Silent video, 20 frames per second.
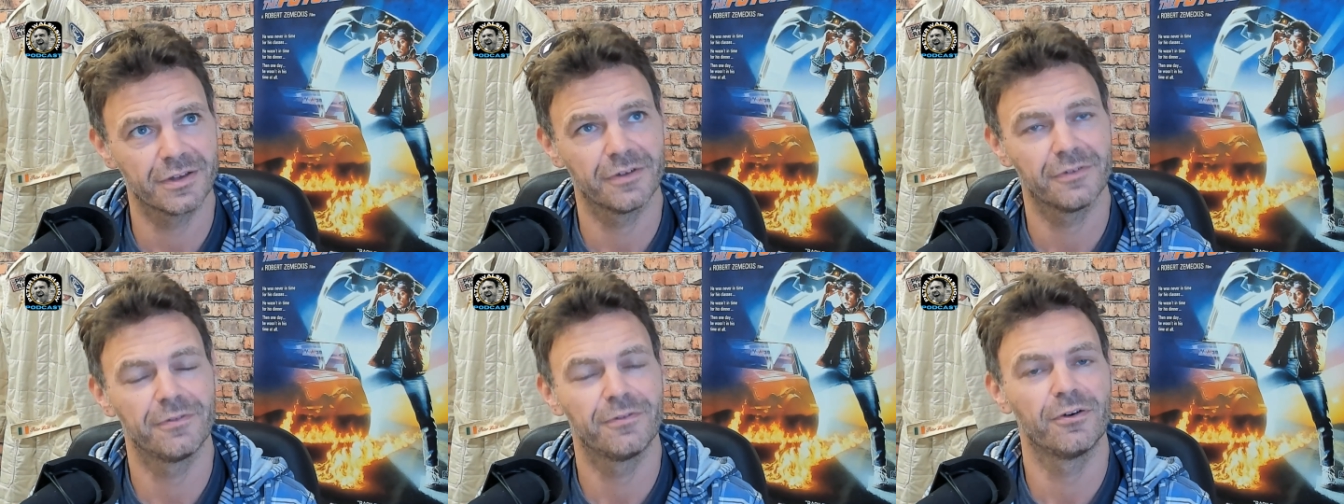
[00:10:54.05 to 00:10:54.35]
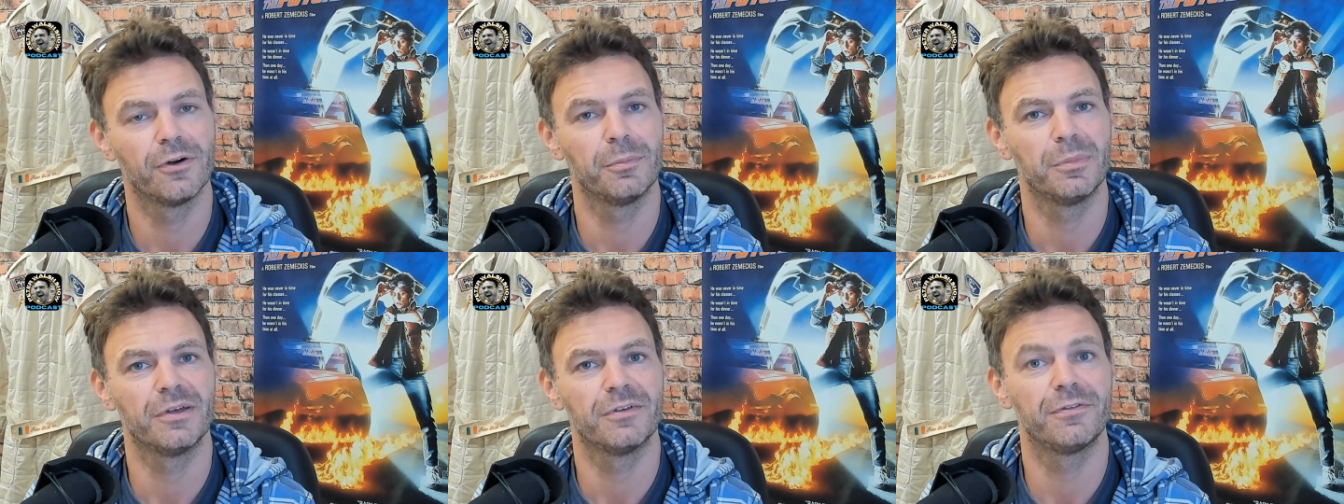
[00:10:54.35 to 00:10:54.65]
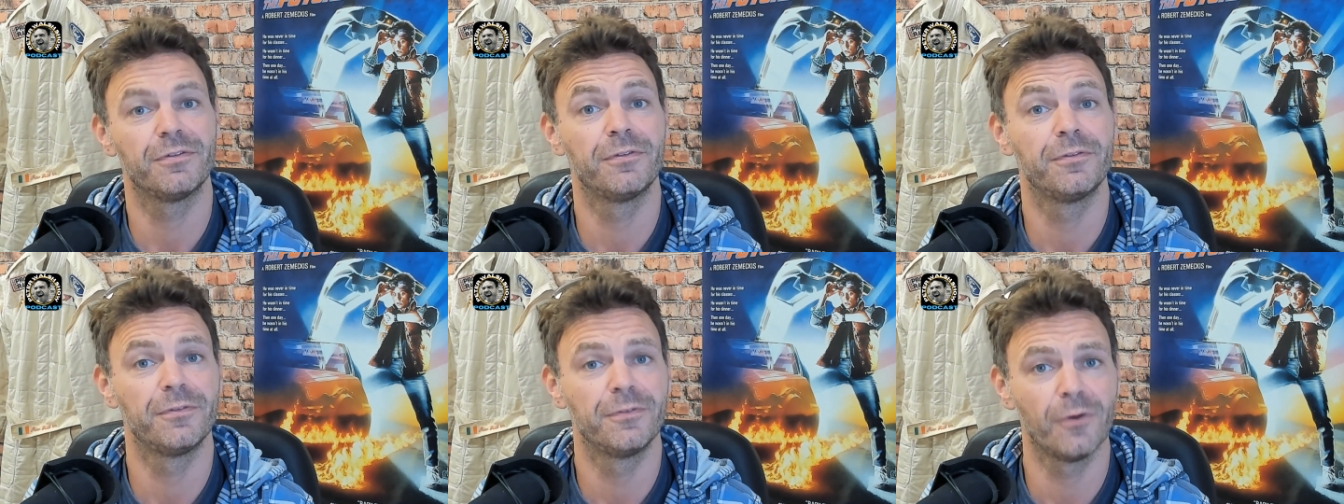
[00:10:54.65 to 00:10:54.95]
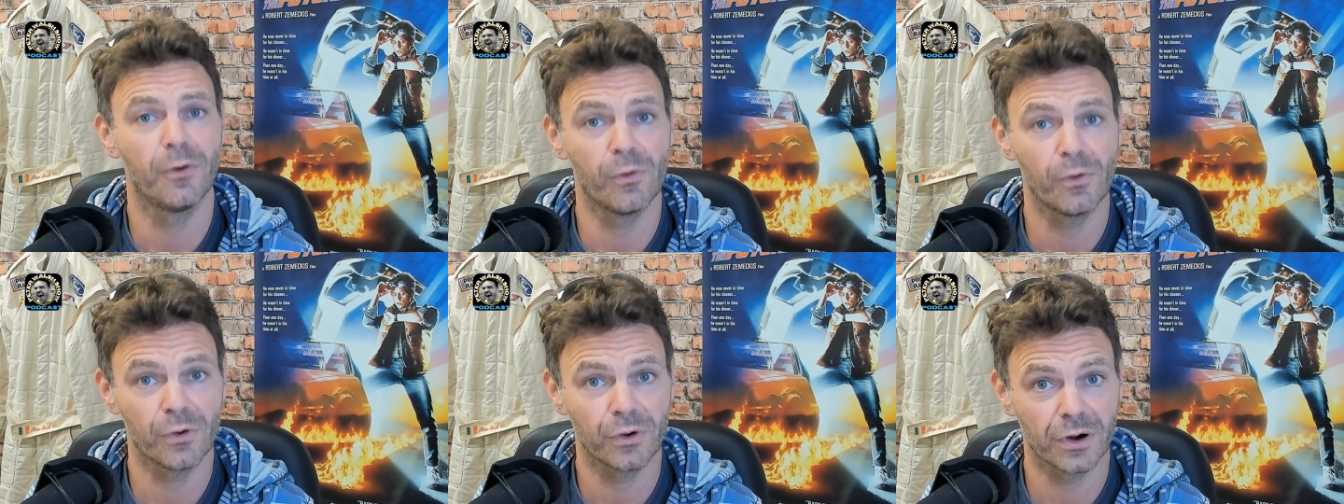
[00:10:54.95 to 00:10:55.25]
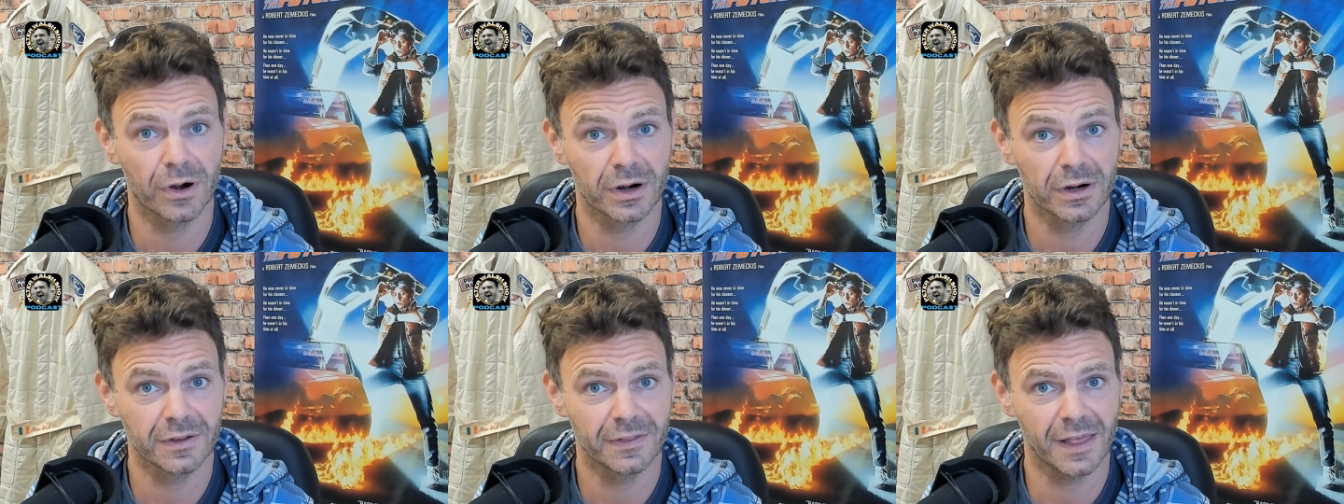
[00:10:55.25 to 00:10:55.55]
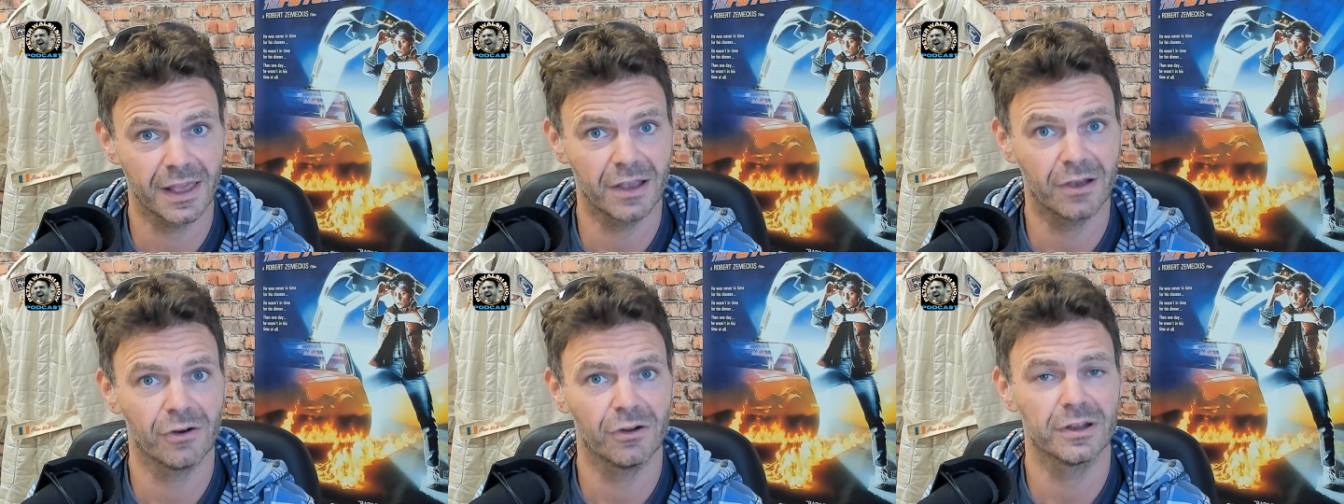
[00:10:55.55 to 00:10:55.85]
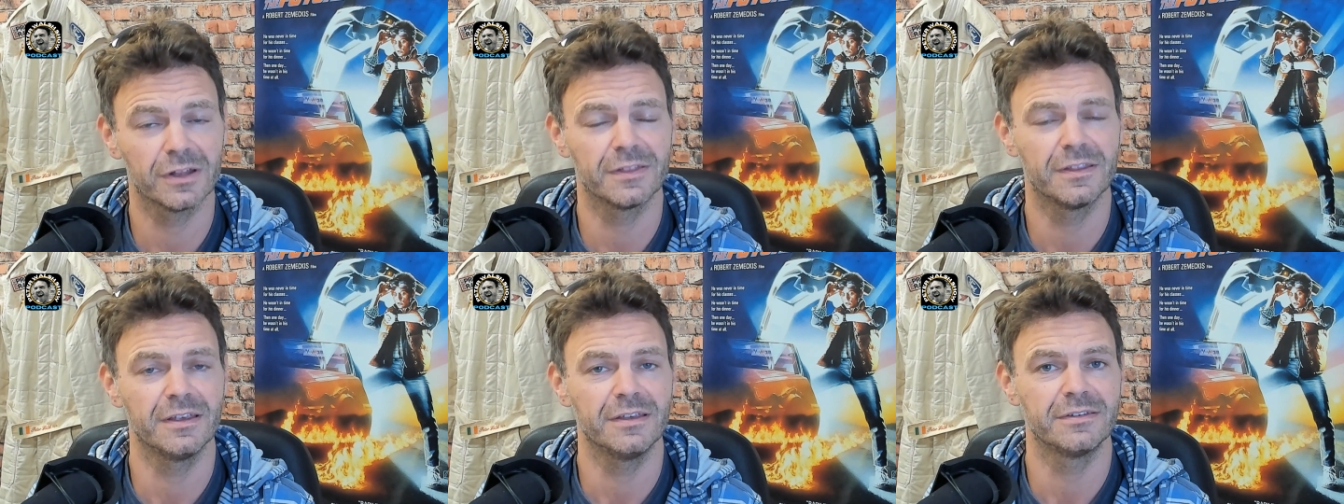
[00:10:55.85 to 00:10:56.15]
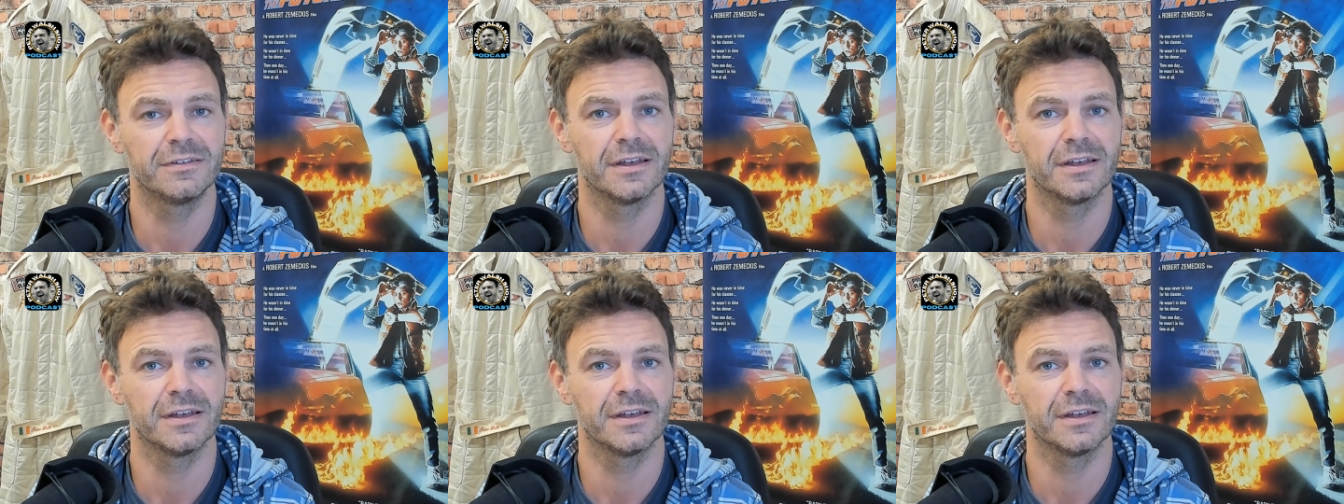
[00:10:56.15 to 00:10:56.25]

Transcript: Formula Four, they call it these